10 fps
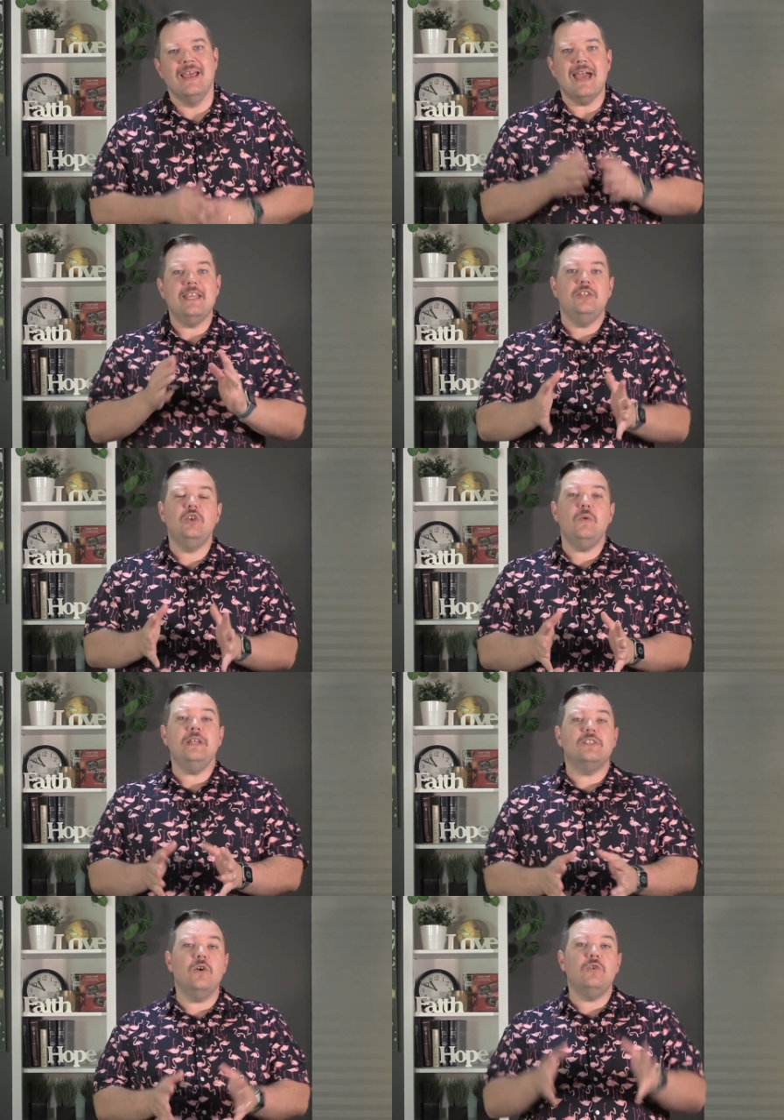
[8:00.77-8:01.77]
And in doing
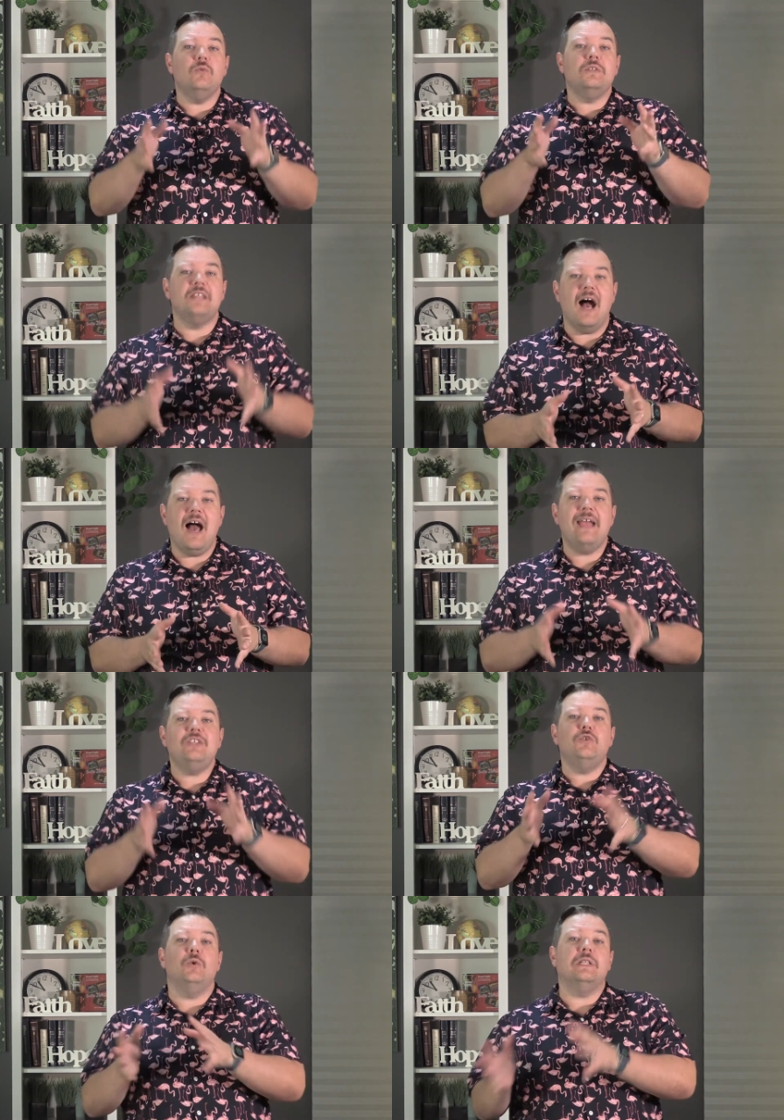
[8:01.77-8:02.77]
so, you died
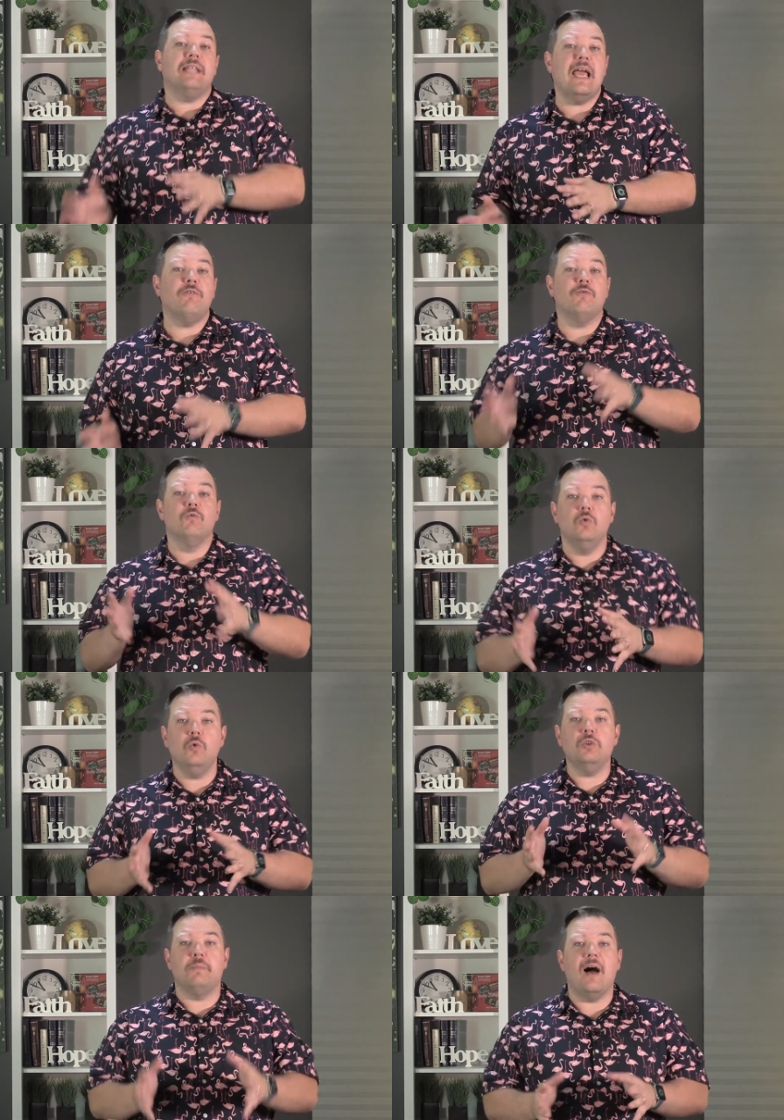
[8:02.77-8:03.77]
to a life
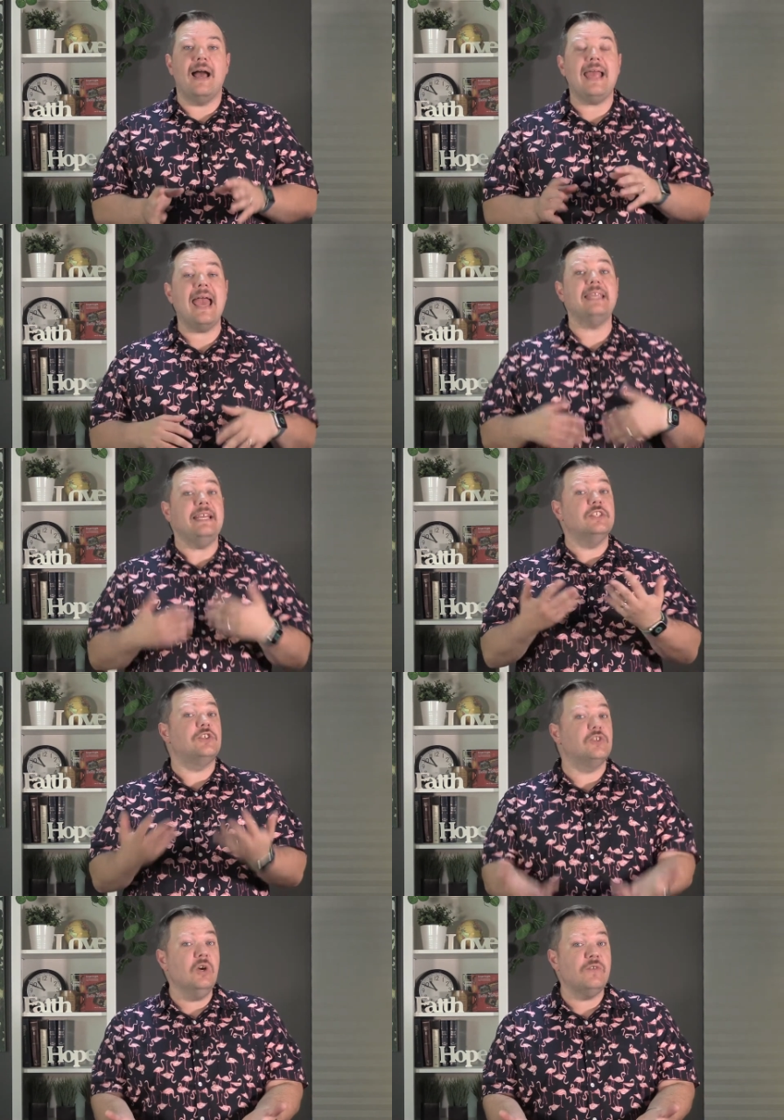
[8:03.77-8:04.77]
ruled by and in
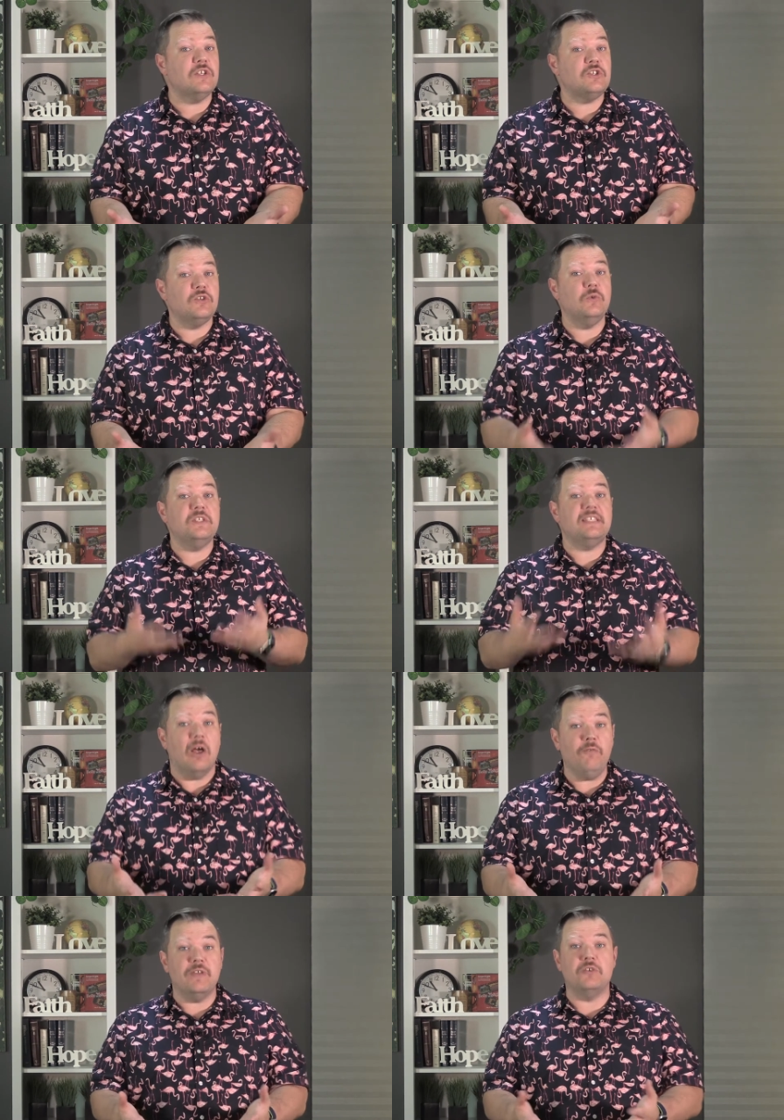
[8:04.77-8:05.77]
service to
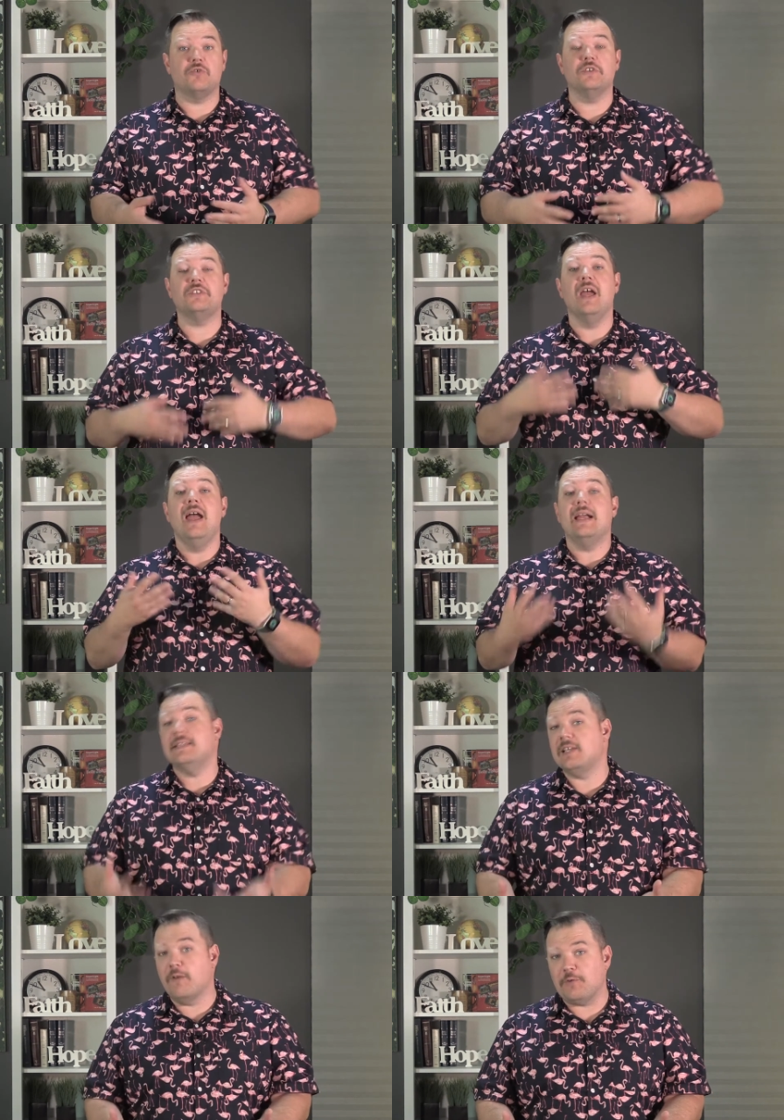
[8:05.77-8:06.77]
self interest and
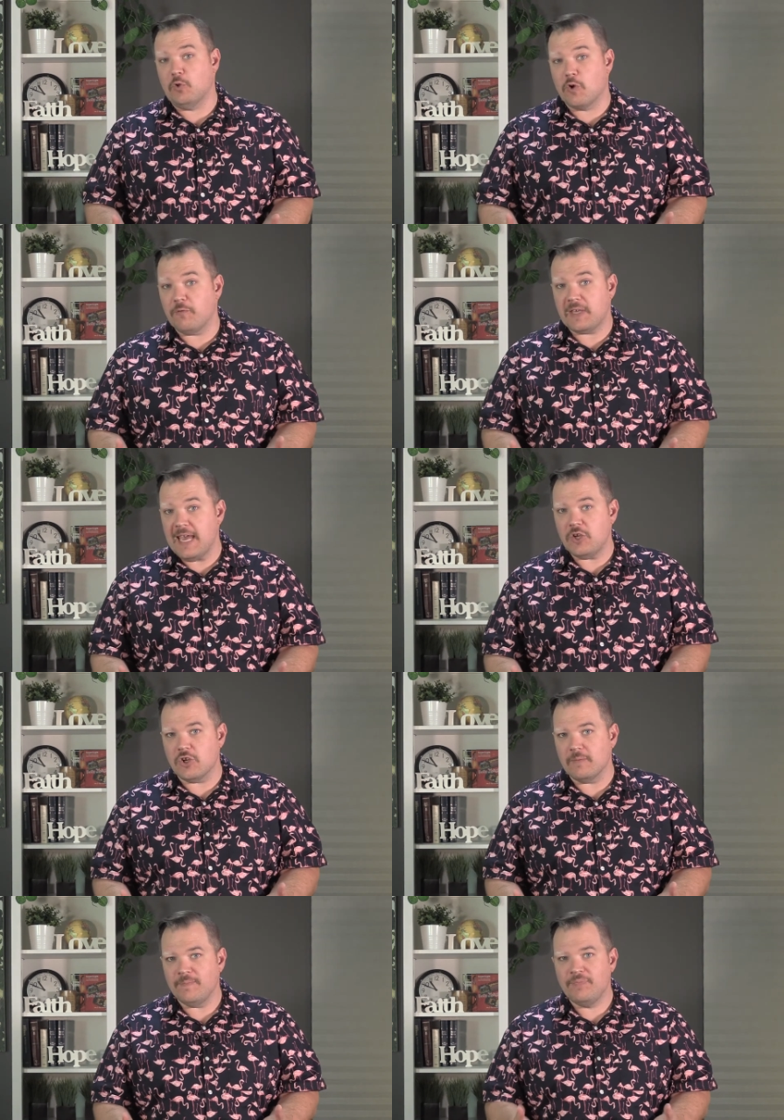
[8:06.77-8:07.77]
self glorification.